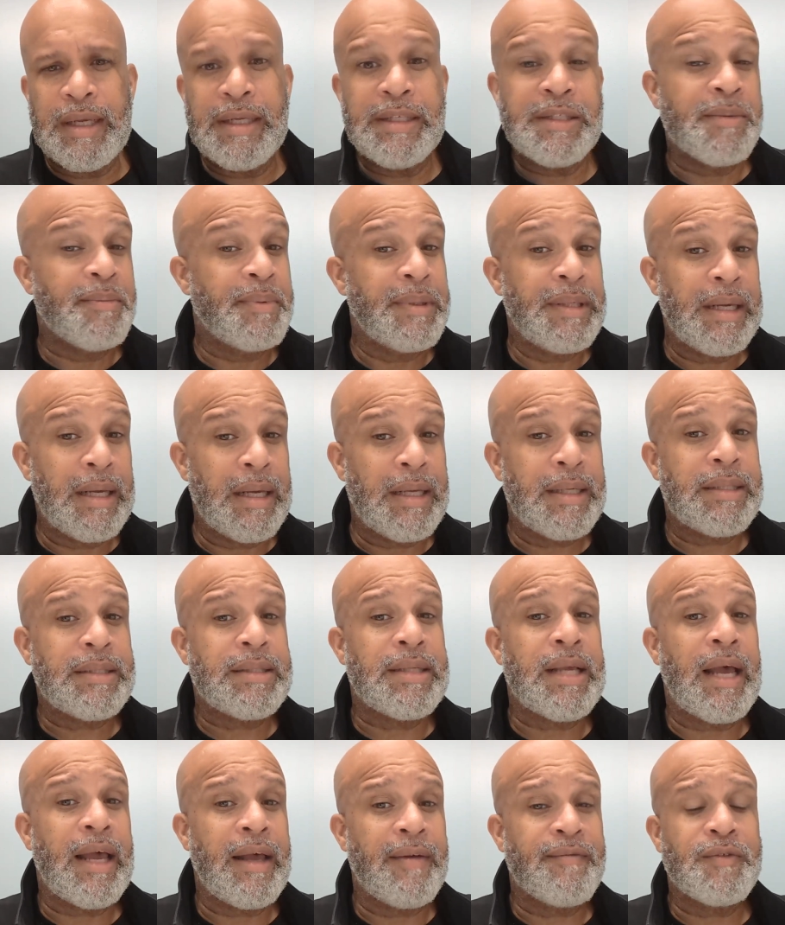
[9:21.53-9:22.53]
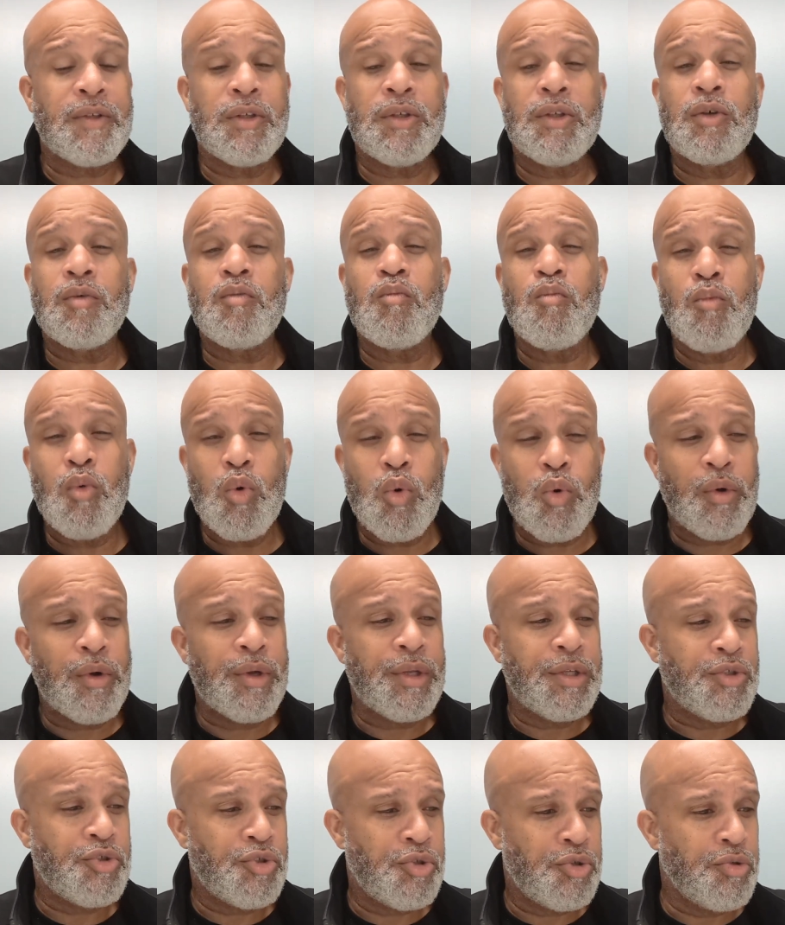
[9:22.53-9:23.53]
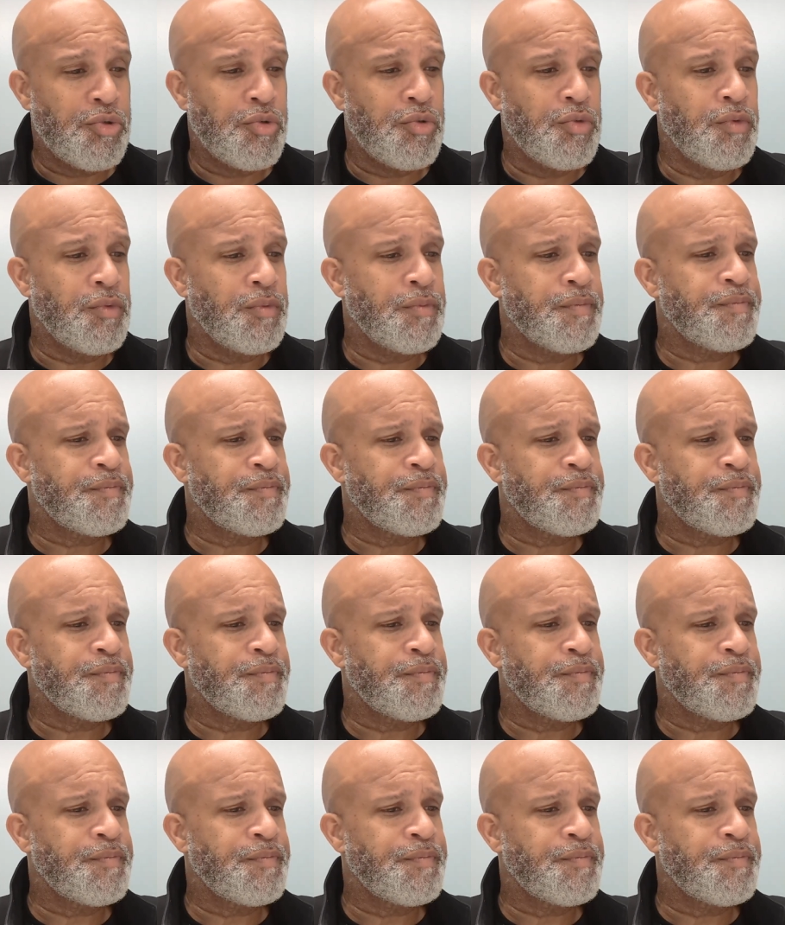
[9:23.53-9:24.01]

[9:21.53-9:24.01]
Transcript: And to be honest, I have to look more into